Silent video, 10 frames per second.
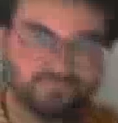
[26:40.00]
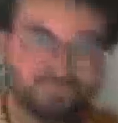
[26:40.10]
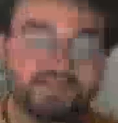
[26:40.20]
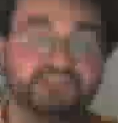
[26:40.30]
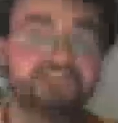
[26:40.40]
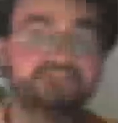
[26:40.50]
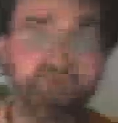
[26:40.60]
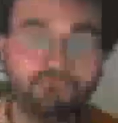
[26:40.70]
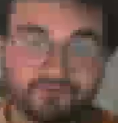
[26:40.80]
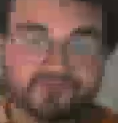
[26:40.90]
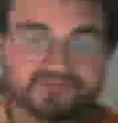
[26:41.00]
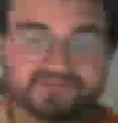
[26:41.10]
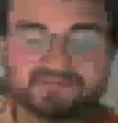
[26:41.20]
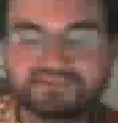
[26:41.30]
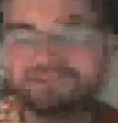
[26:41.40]
Sports.
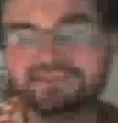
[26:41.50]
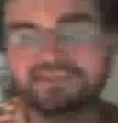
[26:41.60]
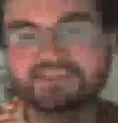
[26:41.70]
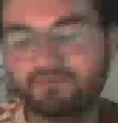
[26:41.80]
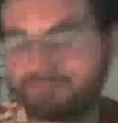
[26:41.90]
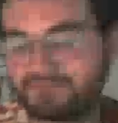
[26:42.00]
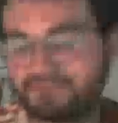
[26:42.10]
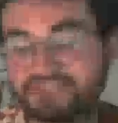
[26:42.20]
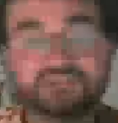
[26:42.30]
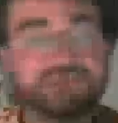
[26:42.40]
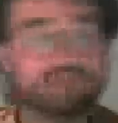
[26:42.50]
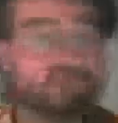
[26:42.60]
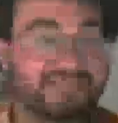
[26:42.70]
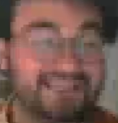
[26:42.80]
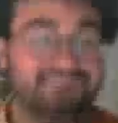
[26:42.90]
Sports are
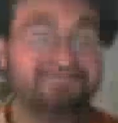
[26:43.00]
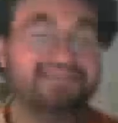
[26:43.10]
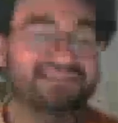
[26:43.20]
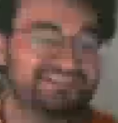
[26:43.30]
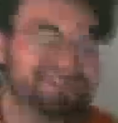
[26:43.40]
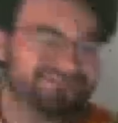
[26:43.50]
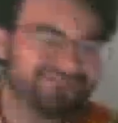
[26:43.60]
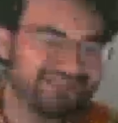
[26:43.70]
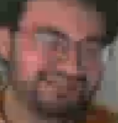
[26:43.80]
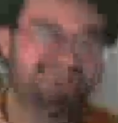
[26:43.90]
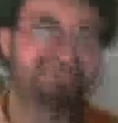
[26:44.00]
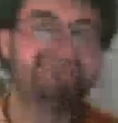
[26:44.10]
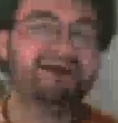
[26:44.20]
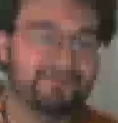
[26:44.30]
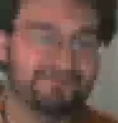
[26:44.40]
extremely, extremely
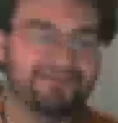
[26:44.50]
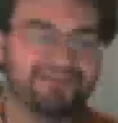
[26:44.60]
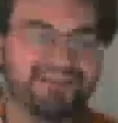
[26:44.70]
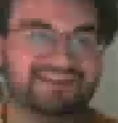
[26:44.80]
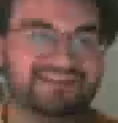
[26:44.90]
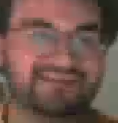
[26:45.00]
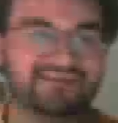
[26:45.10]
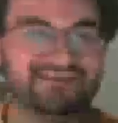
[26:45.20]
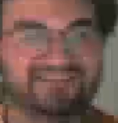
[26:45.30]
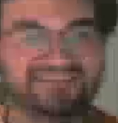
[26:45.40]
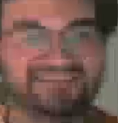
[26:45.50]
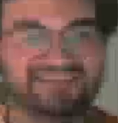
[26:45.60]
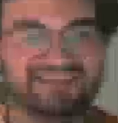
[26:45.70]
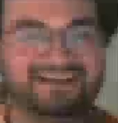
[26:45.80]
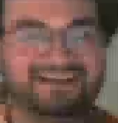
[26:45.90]
popular in New England.
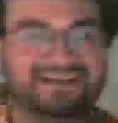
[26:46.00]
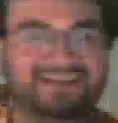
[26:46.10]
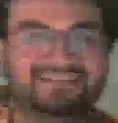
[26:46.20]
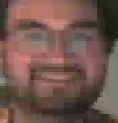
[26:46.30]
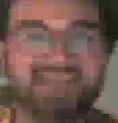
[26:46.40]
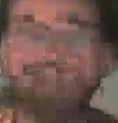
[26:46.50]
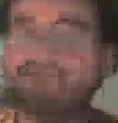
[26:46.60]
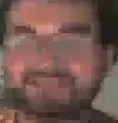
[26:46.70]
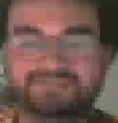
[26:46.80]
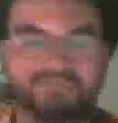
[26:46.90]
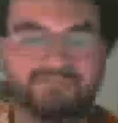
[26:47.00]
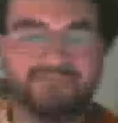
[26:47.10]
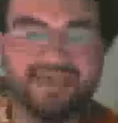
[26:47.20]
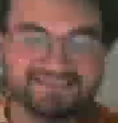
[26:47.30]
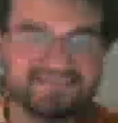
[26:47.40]
It's everyone's favorite
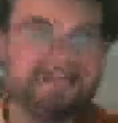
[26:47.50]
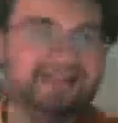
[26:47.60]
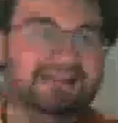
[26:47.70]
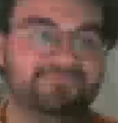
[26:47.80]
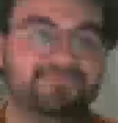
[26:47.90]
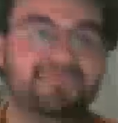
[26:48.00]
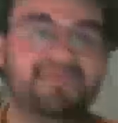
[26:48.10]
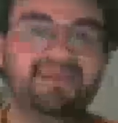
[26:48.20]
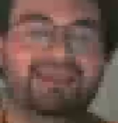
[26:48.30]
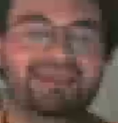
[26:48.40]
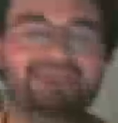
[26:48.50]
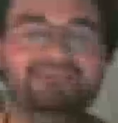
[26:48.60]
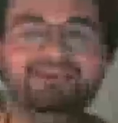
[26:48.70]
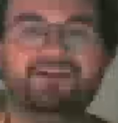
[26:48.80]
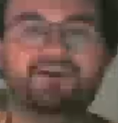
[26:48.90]
pastime, and
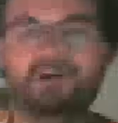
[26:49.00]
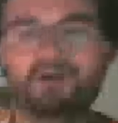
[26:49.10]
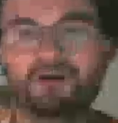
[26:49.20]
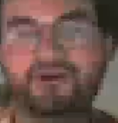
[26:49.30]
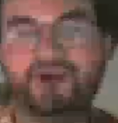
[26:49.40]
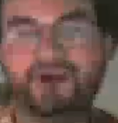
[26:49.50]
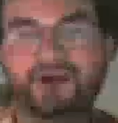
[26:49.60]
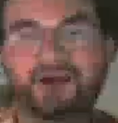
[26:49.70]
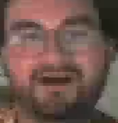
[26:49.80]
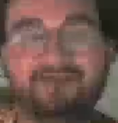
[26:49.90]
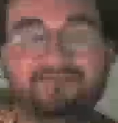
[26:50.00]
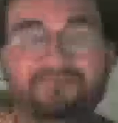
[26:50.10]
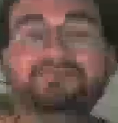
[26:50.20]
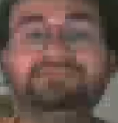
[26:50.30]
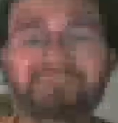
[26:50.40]
there are a few
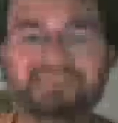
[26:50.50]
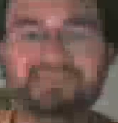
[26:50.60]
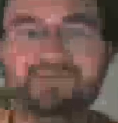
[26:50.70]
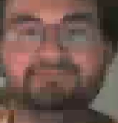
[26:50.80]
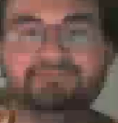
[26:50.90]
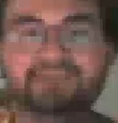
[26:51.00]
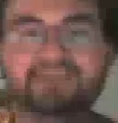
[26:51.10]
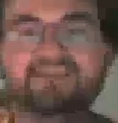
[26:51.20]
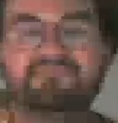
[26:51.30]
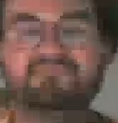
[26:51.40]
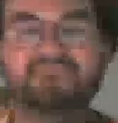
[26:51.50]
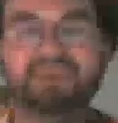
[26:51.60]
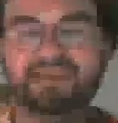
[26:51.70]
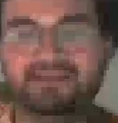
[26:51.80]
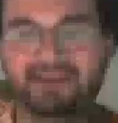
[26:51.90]
teams that have
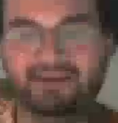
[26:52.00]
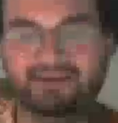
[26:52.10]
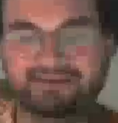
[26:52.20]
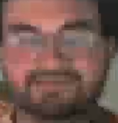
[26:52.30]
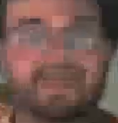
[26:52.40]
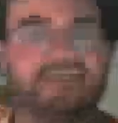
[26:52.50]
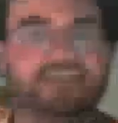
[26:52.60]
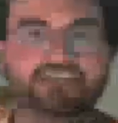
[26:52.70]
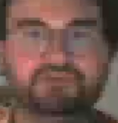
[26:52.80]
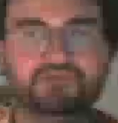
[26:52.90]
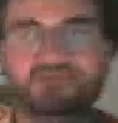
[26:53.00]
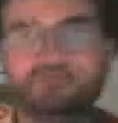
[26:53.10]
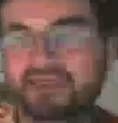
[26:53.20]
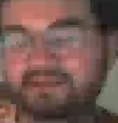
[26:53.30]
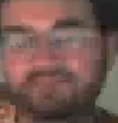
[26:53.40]
made national
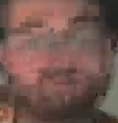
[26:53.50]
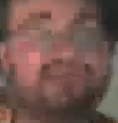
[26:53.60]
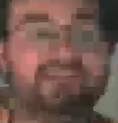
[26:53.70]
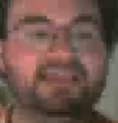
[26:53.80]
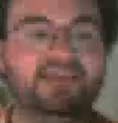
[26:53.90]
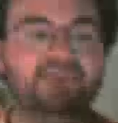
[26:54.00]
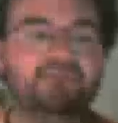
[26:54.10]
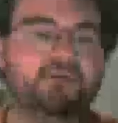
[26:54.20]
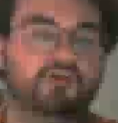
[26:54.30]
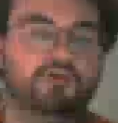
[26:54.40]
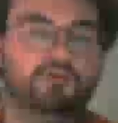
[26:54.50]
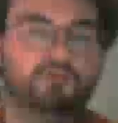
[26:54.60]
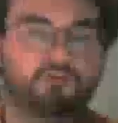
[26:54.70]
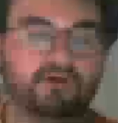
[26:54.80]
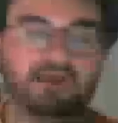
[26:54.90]
kind of acclaim
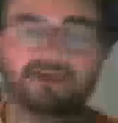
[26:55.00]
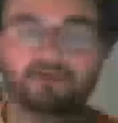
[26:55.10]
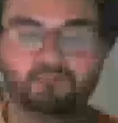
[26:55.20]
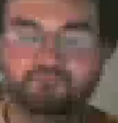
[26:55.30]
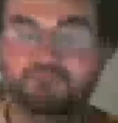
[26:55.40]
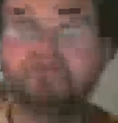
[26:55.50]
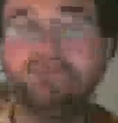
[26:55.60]
for how good they